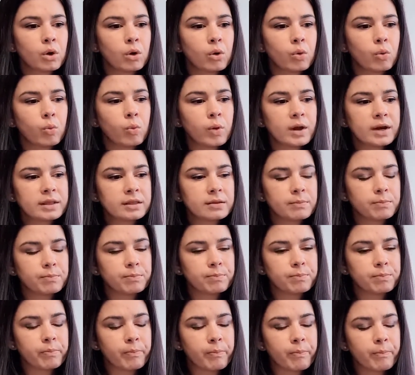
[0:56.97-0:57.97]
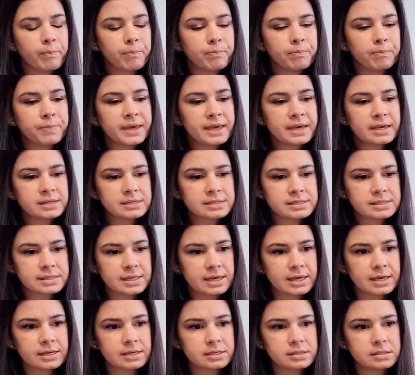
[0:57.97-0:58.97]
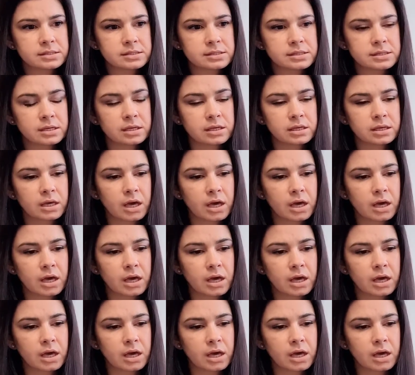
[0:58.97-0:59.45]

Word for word: one of the biggest things